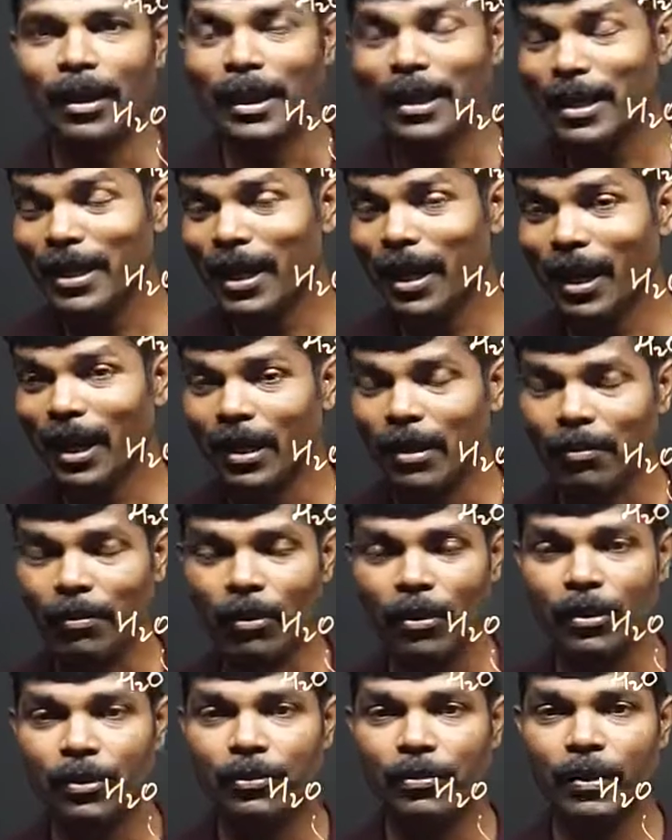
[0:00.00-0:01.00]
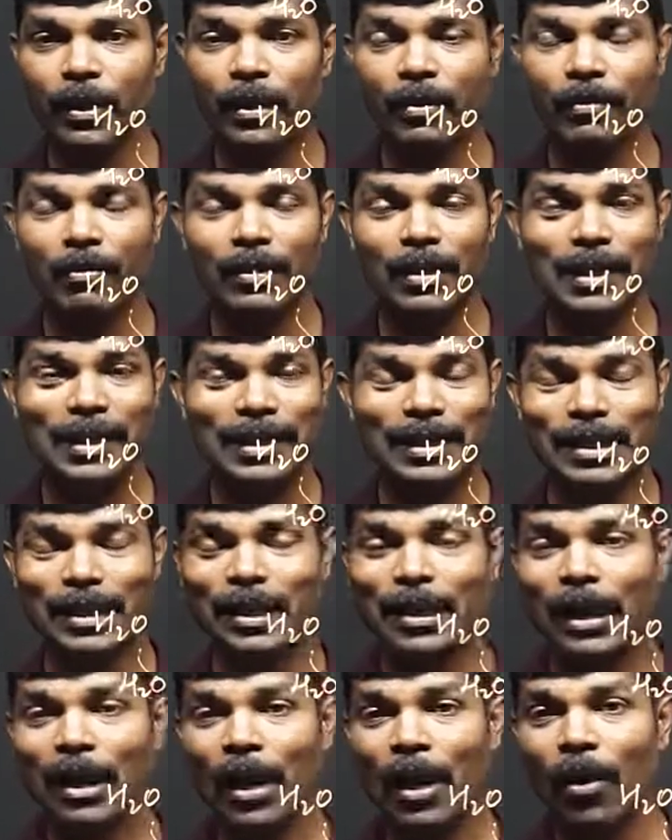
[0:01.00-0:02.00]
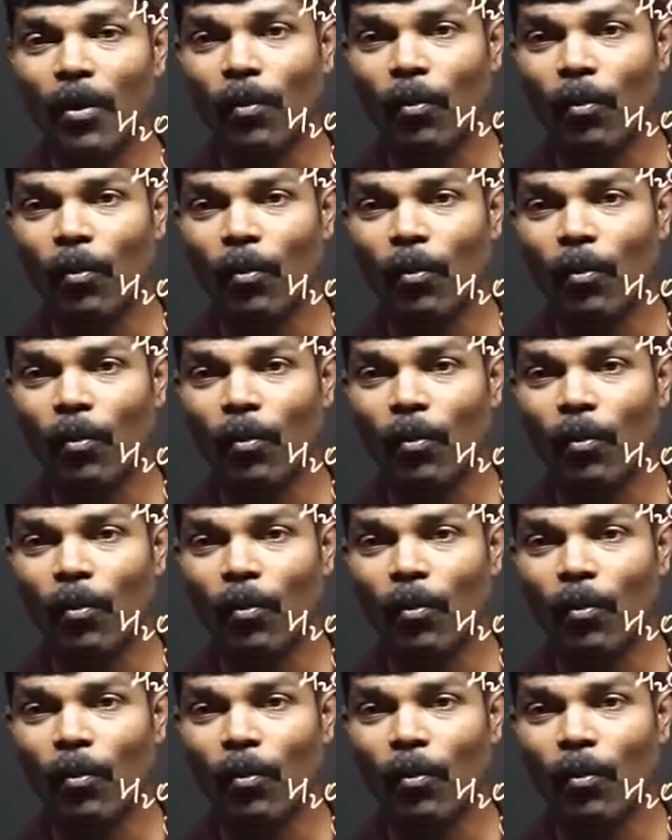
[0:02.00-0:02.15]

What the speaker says: in the atmosphere we see